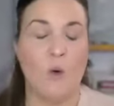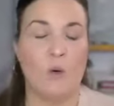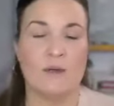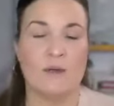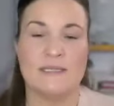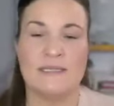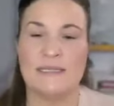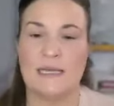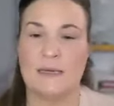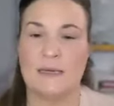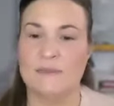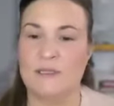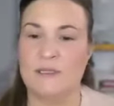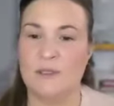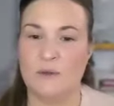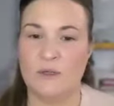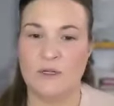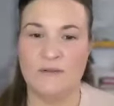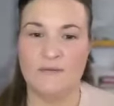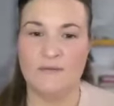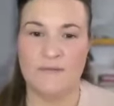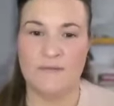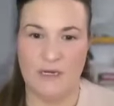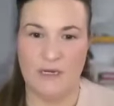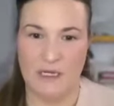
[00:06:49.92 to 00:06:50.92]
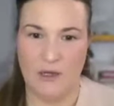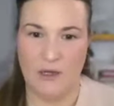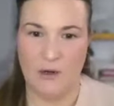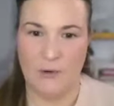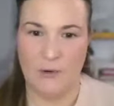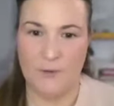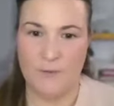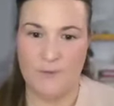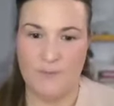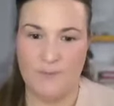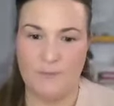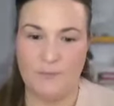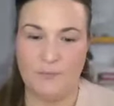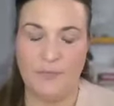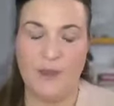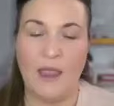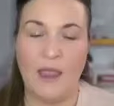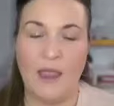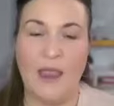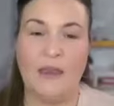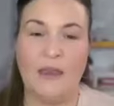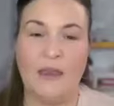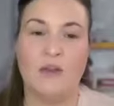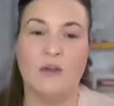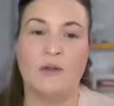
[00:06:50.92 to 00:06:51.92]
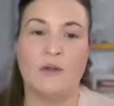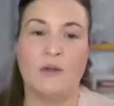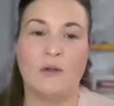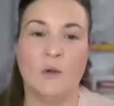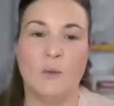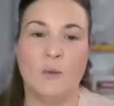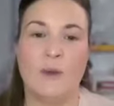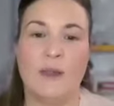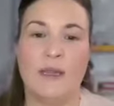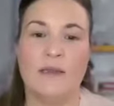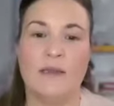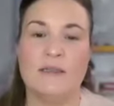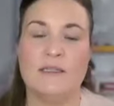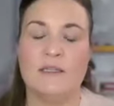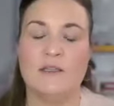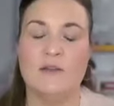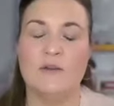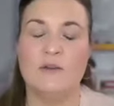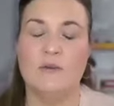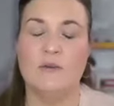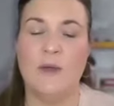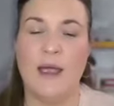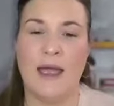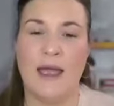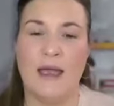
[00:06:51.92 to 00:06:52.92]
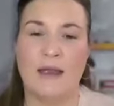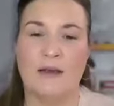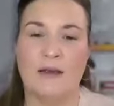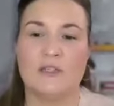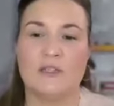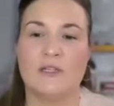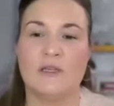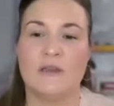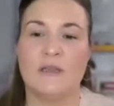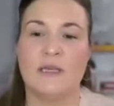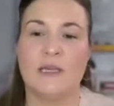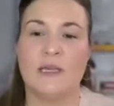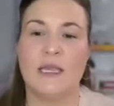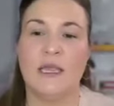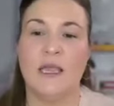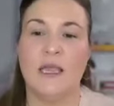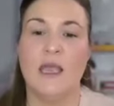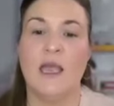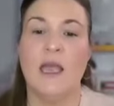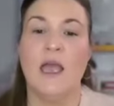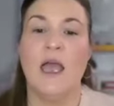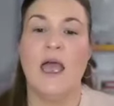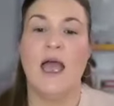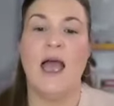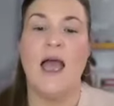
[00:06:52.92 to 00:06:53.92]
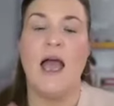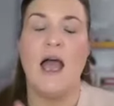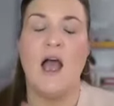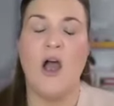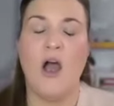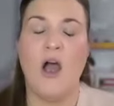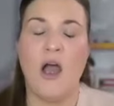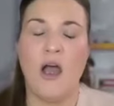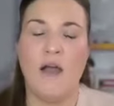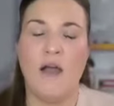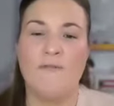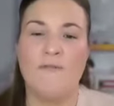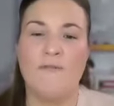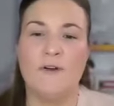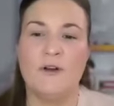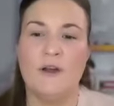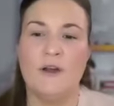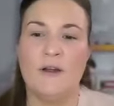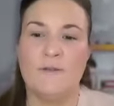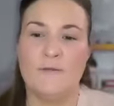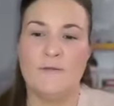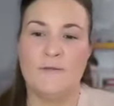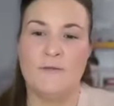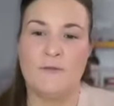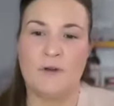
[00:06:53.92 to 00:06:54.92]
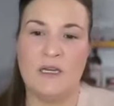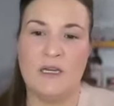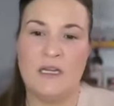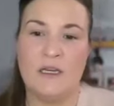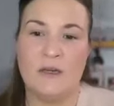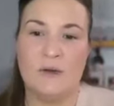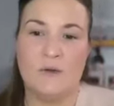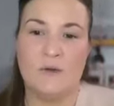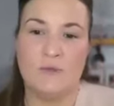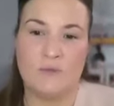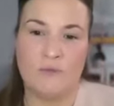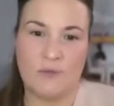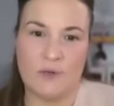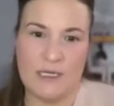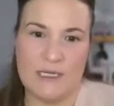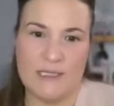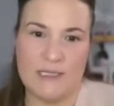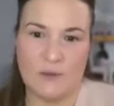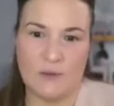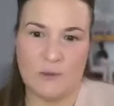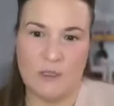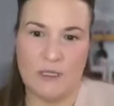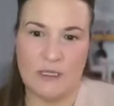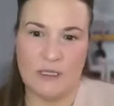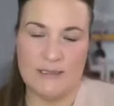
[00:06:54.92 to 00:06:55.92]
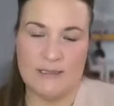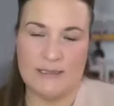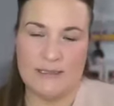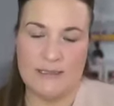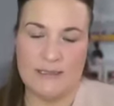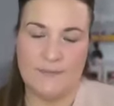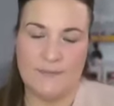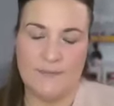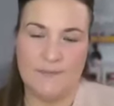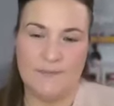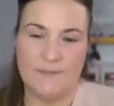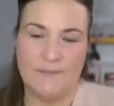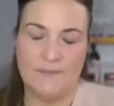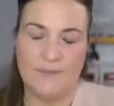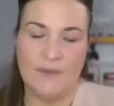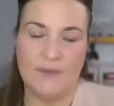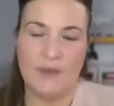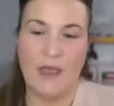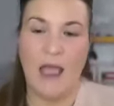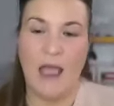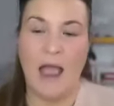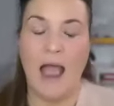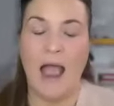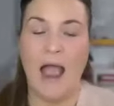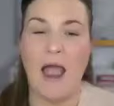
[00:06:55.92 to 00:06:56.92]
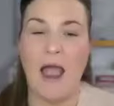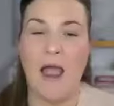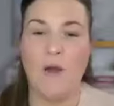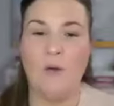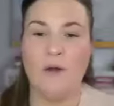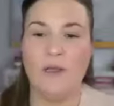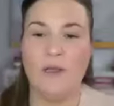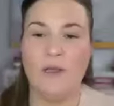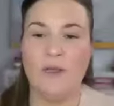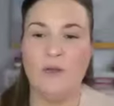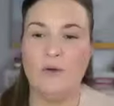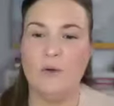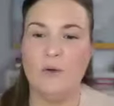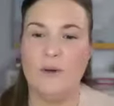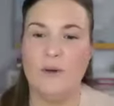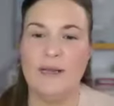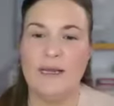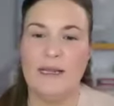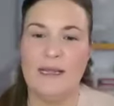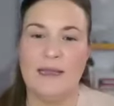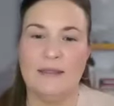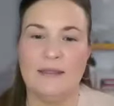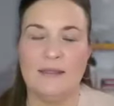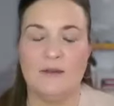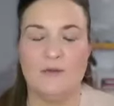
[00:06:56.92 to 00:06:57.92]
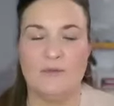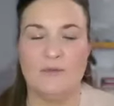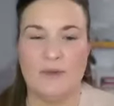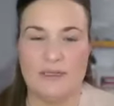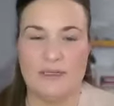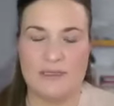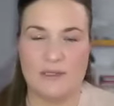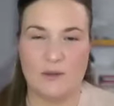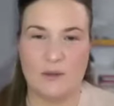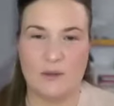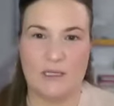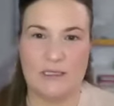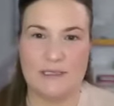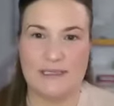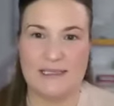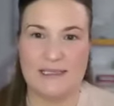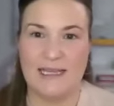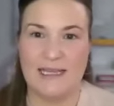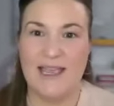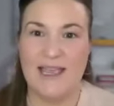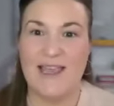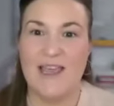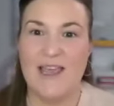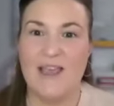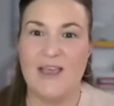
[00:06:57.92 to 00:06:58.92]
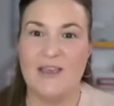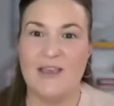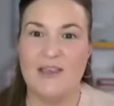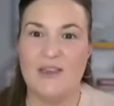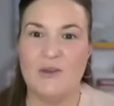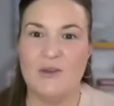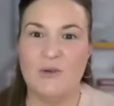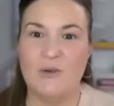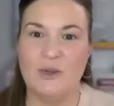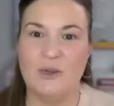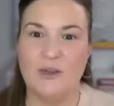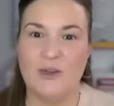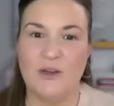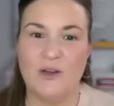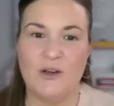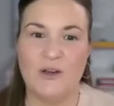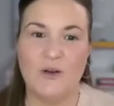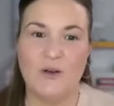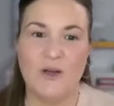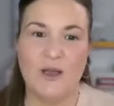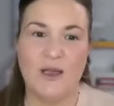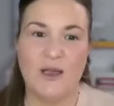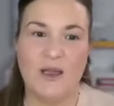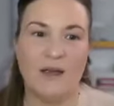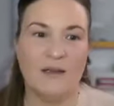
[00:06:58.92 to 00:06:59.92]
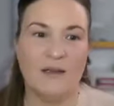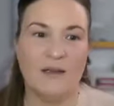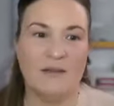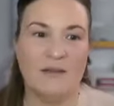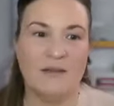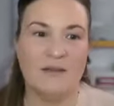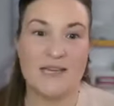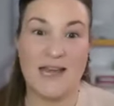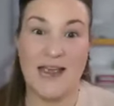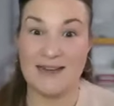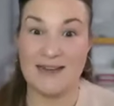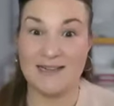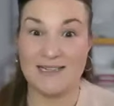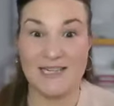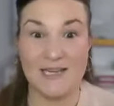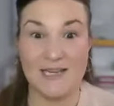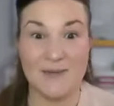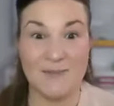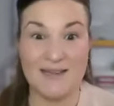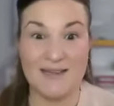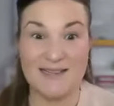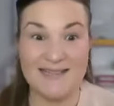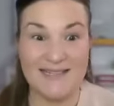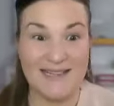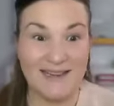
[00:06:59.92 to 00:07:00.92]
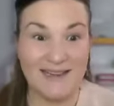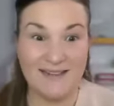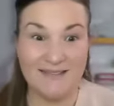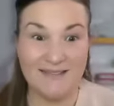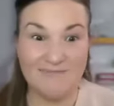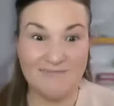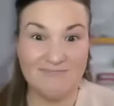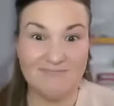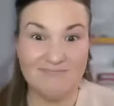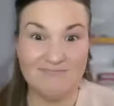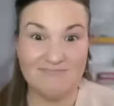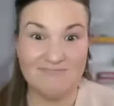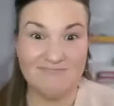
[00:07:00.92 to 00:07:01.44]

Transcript: or some sort of video, and you're going to actually offer a free resource. How are you going to get the resource? You can go on ChatGPT